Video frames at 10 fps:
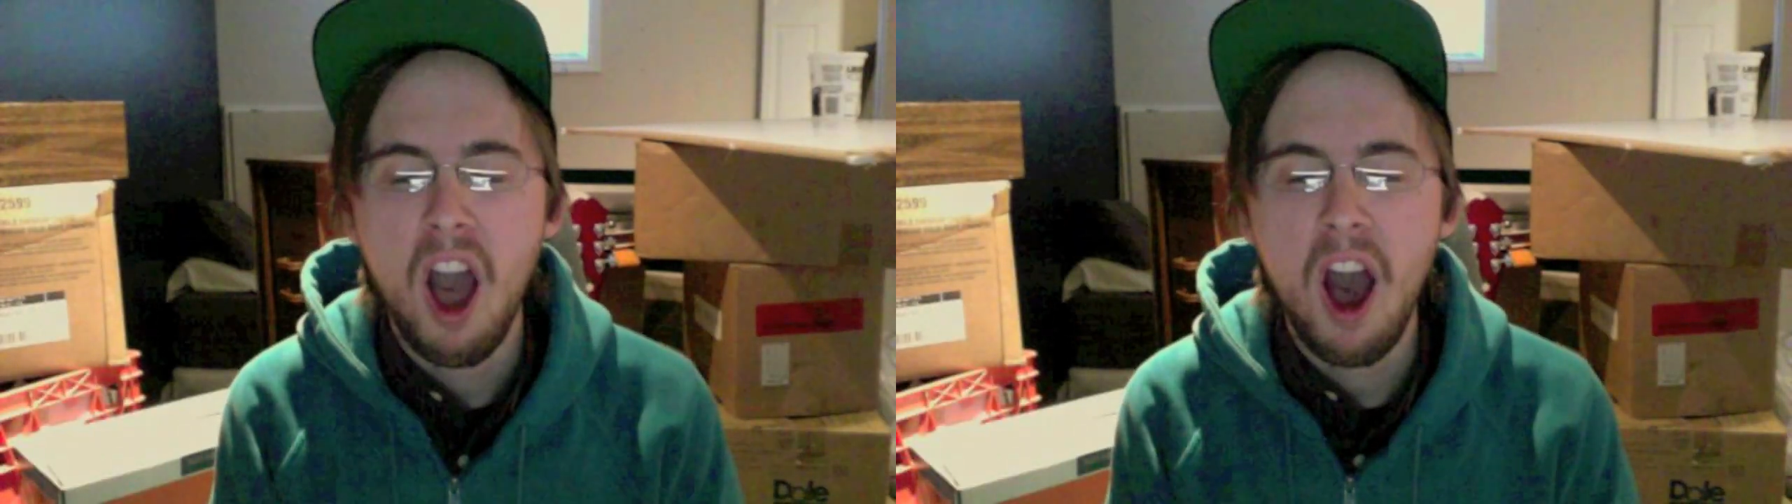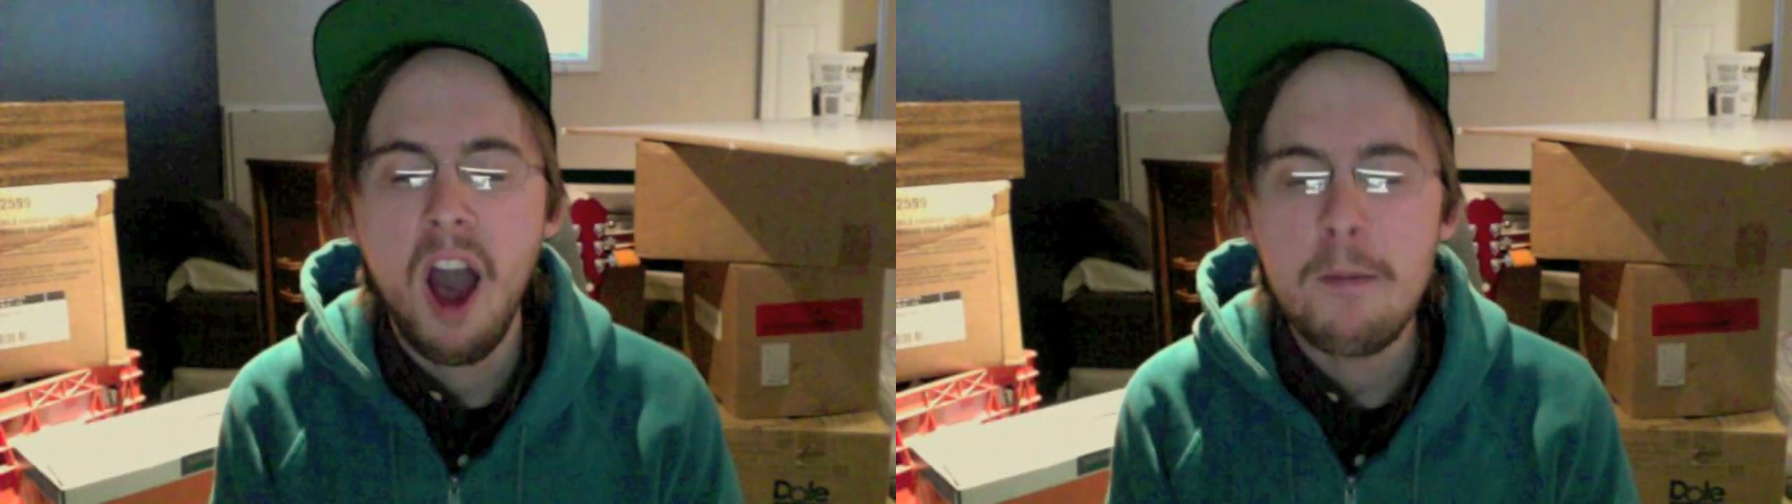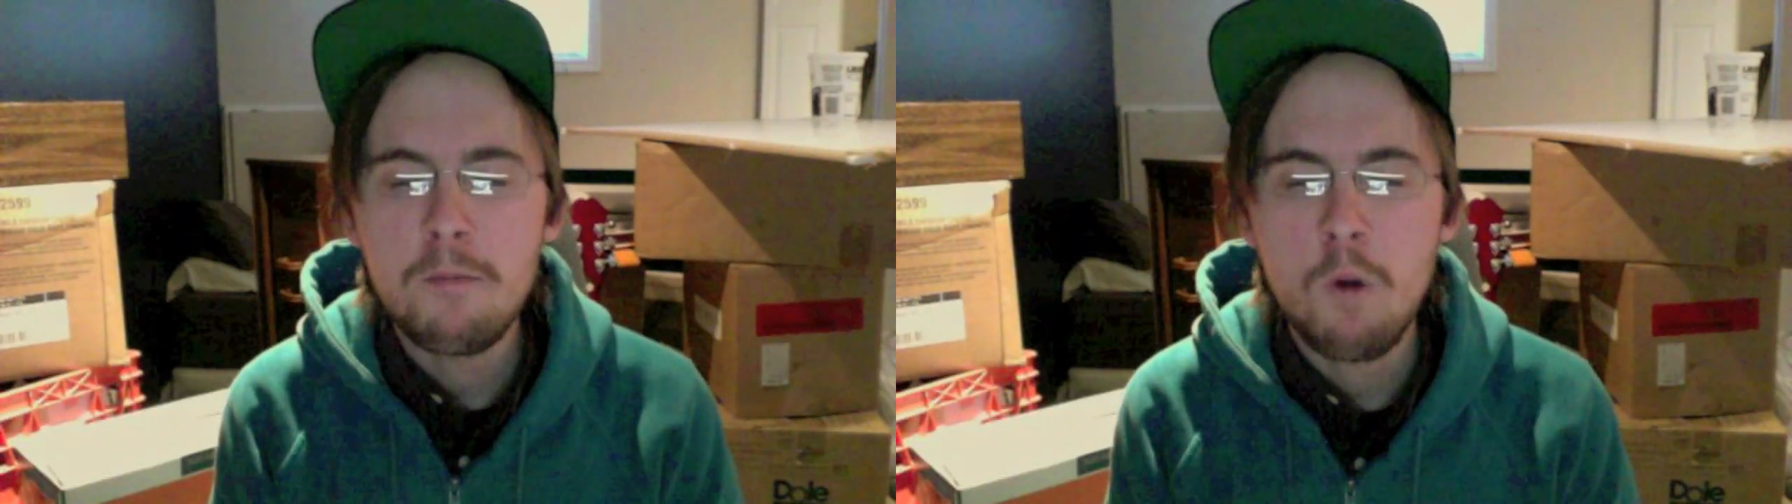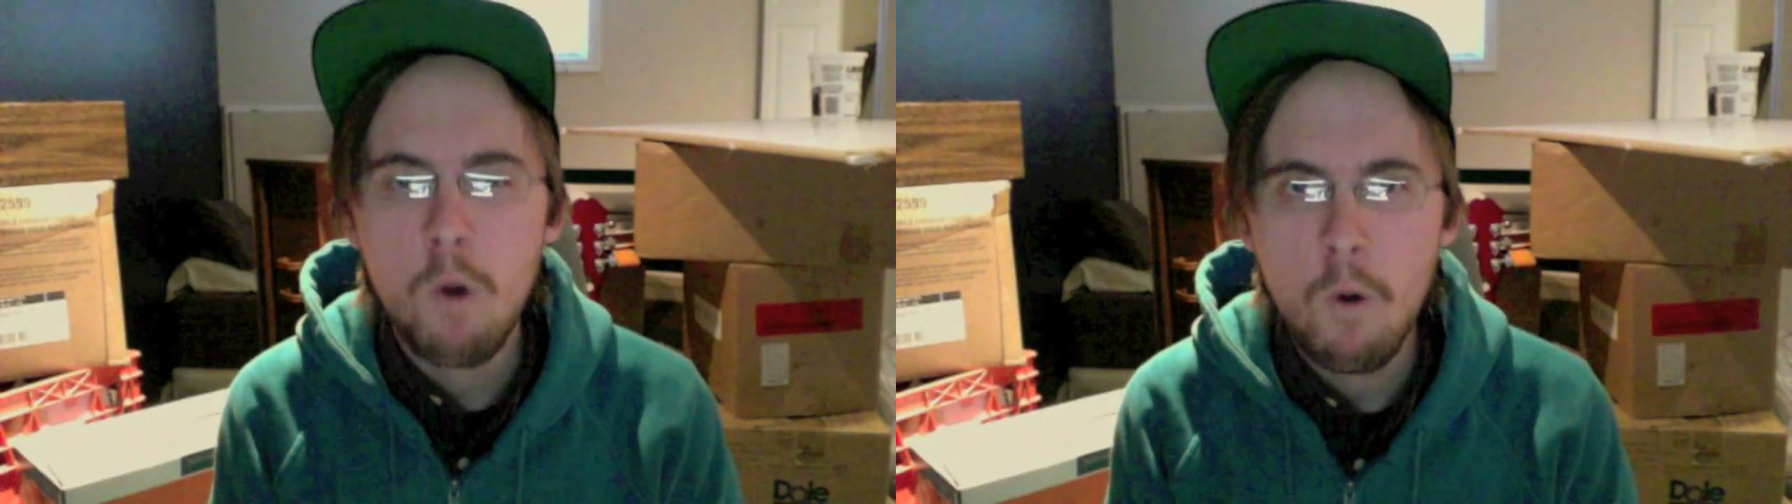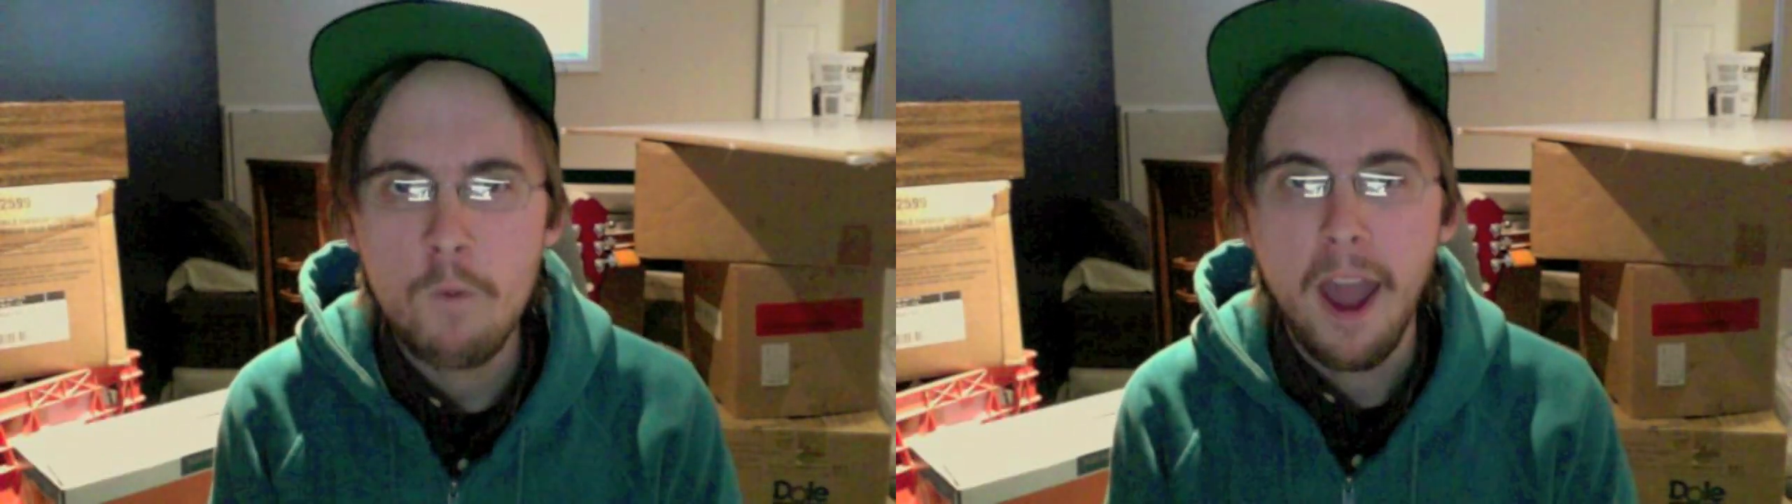I
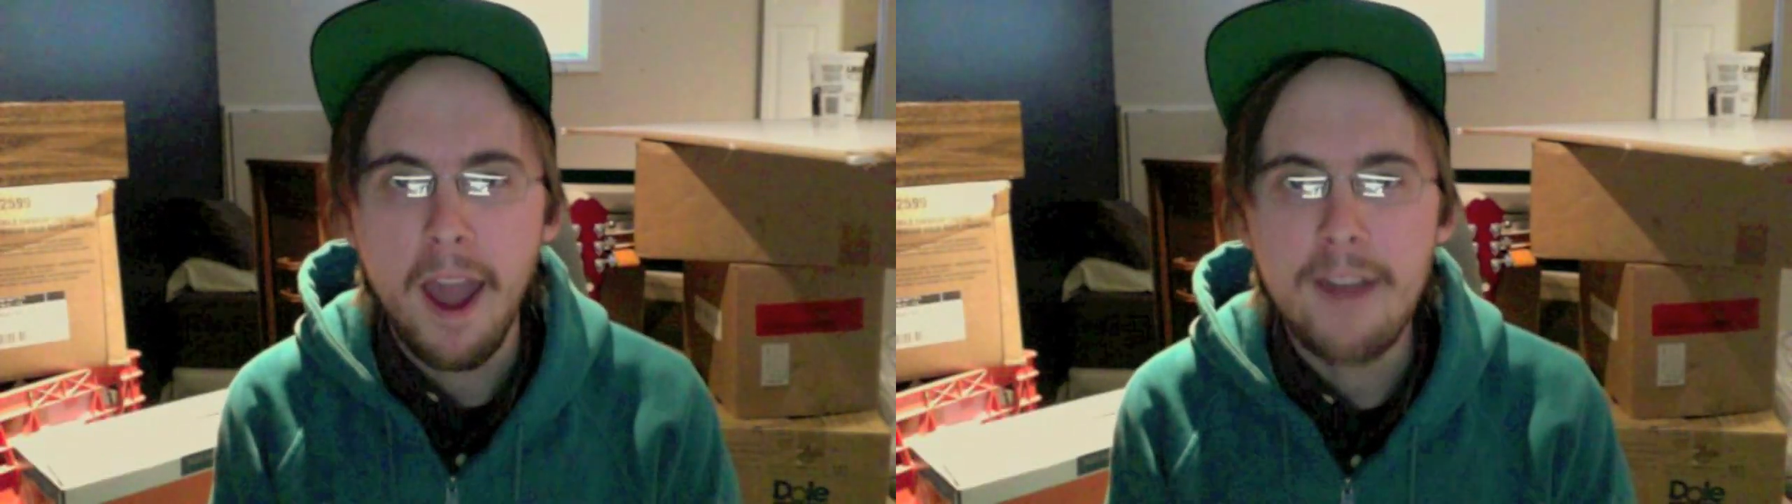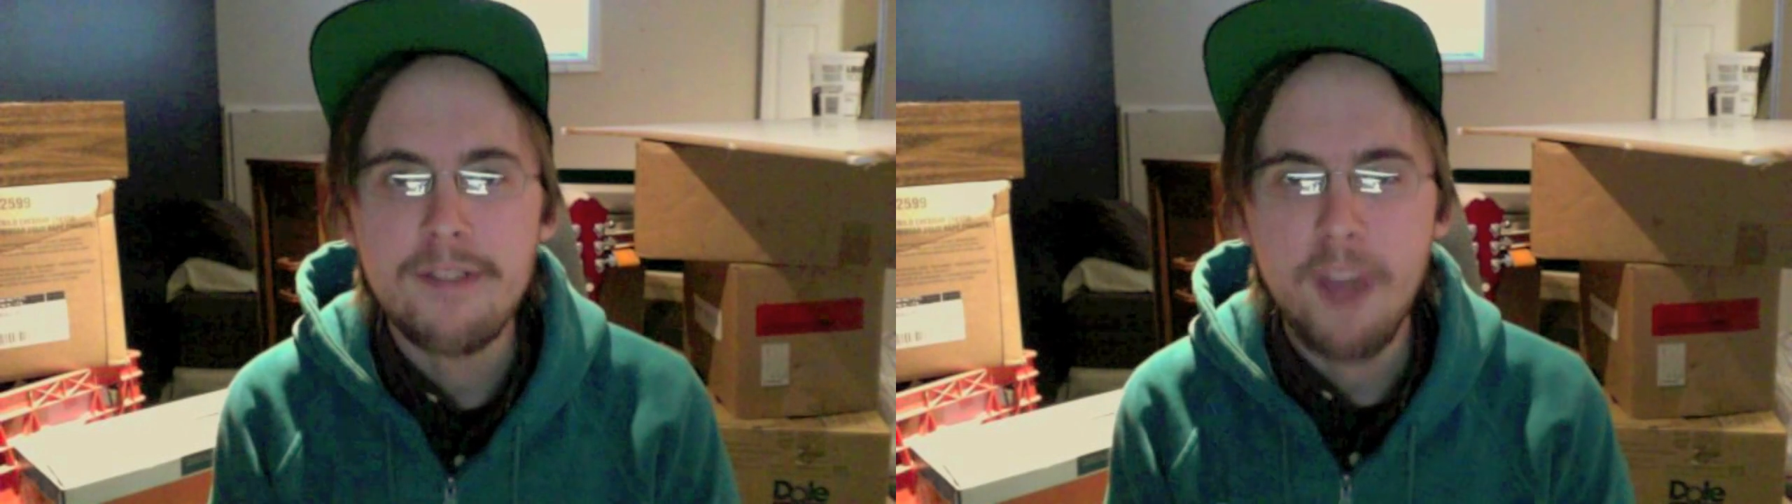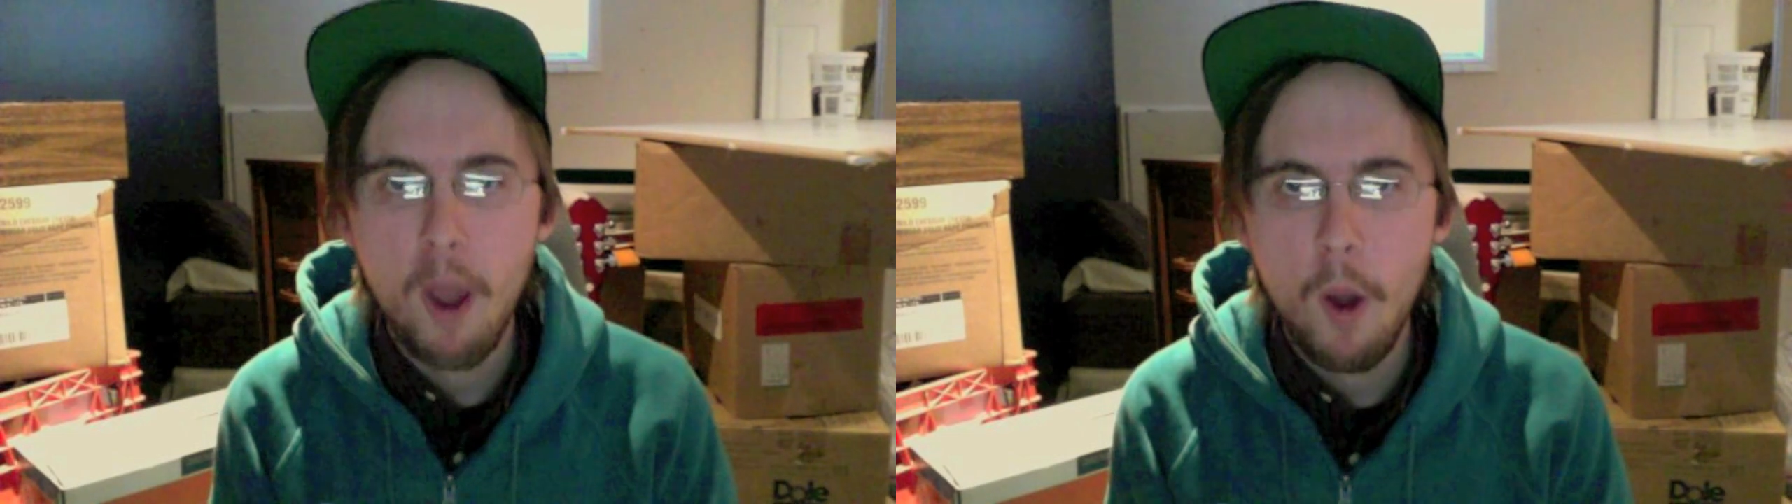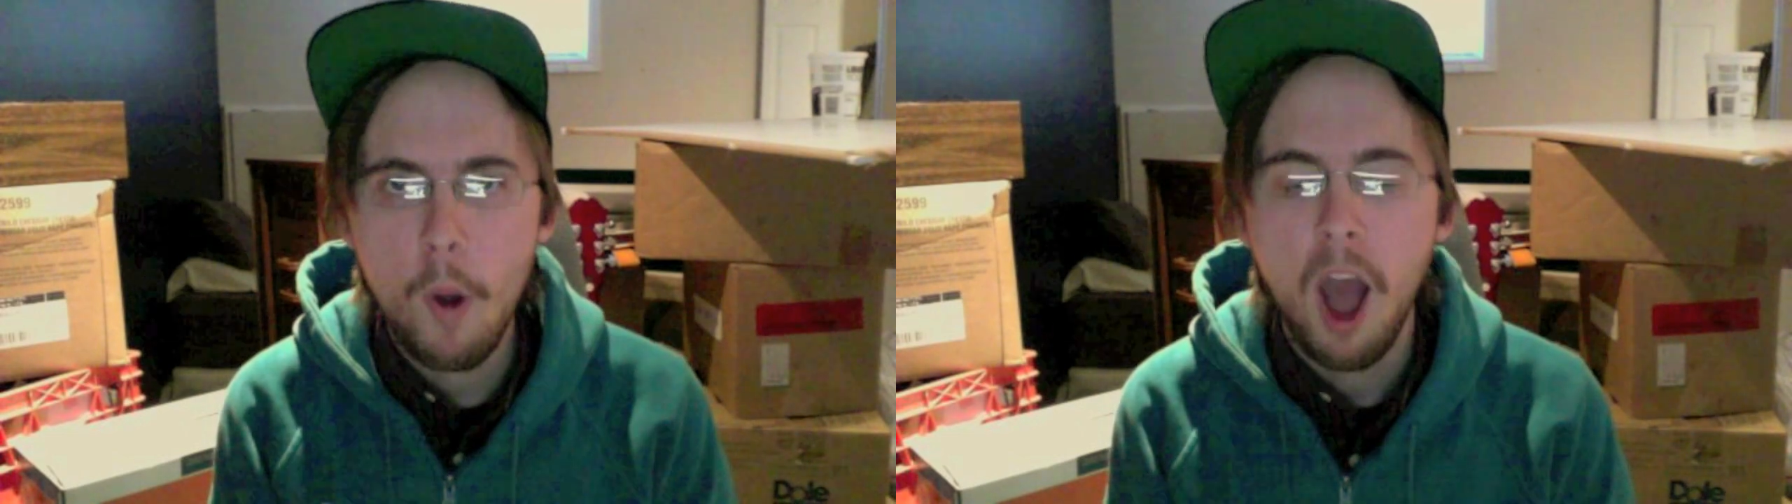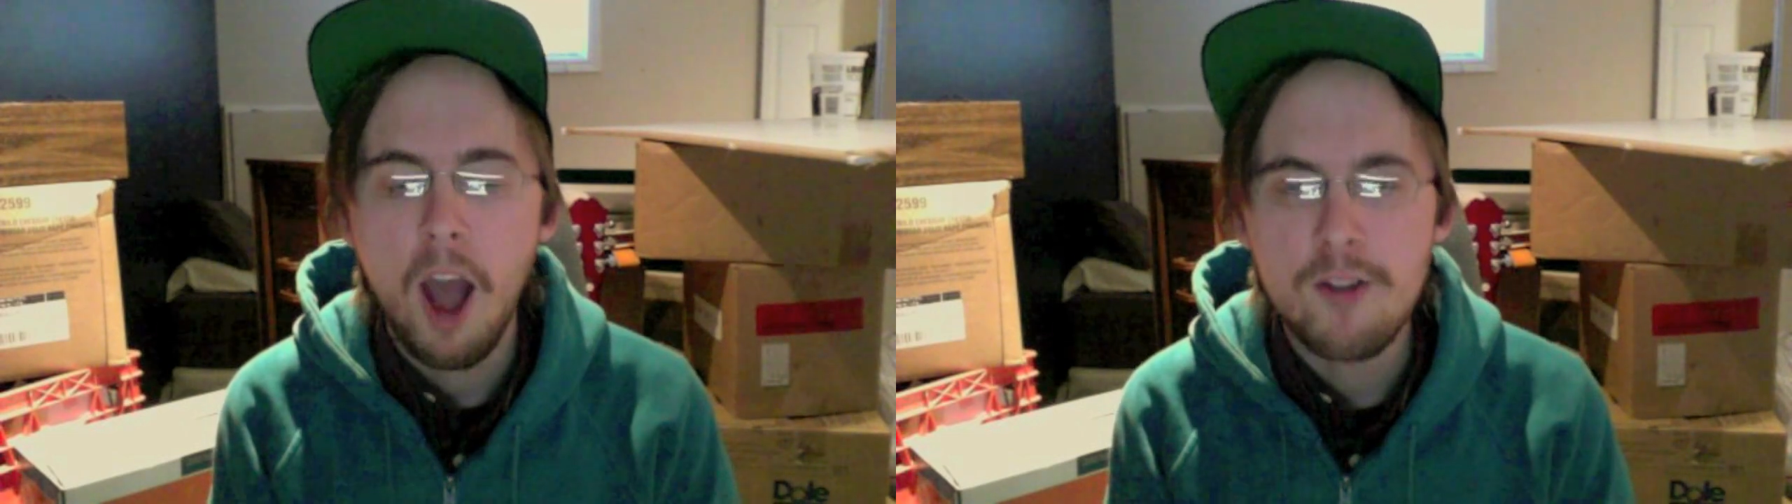moved into